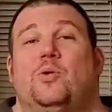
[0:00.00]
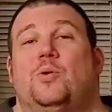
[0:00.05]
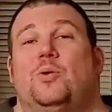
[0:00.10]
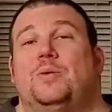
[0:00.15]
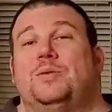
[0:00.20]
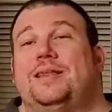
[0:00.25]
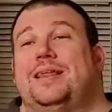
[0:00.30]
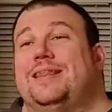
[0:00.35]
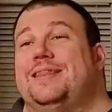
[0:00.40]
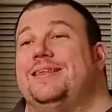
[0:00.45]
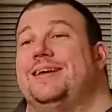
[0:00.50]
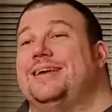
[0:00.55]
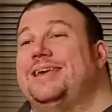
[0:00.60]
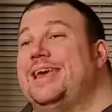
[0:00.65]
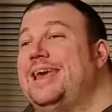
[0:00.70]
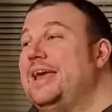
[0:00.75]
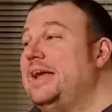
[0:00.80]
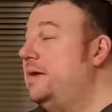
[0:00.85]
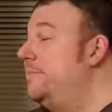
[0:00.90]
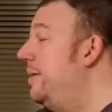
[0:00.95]
called The
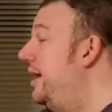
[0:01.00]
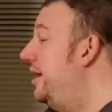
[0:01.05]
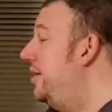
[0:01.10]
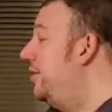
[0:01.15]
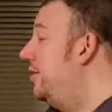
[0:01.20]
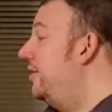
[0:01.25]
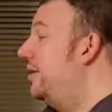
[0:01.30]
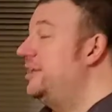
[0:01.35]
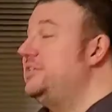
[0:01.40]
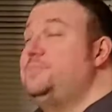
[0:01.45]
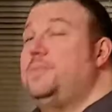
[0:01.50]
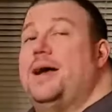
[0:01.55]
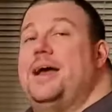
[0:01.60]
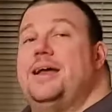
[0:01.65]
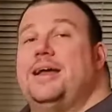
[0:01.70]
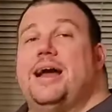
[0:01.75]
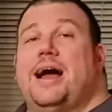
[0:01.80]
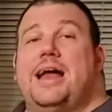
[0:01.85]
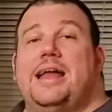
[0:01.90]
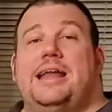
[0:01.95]
Kingmaker. It's by
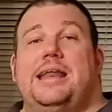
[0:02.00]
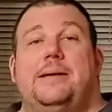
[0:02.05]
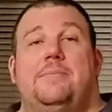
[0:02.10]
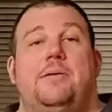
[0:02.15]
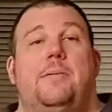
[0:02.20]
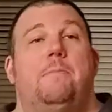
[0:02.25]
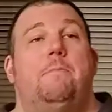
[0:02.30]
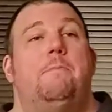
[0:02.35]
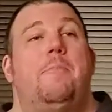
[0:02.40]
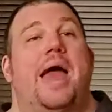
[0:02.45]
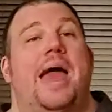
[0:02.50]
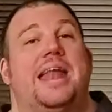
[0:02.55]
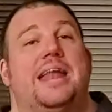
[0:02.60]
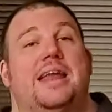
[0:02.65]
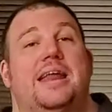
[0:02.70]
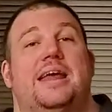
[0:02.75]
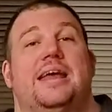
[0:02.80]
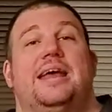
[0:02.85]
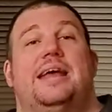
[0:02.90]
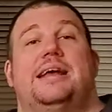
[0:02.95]
a guy named
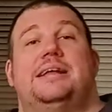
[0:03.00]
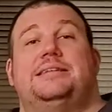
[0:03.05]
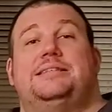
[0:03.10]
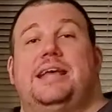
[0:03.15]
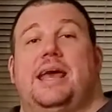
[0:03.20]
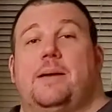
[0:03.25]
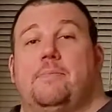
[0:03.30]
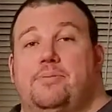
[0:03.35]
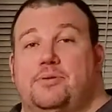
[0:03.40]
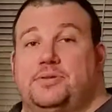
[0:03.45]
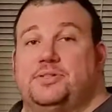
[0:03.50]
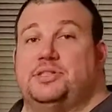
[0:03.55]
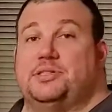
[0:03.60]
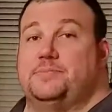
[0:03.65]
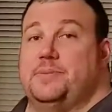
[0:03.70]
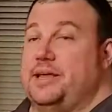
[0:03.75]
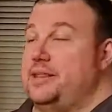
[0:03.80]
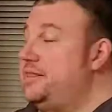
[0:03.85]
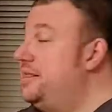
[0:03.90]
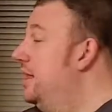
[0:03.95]
Ben
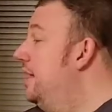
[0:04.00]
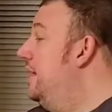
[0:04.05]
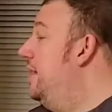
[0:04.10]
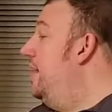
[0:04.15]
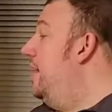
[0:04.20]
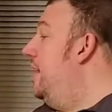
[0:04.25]
Temple-Smith.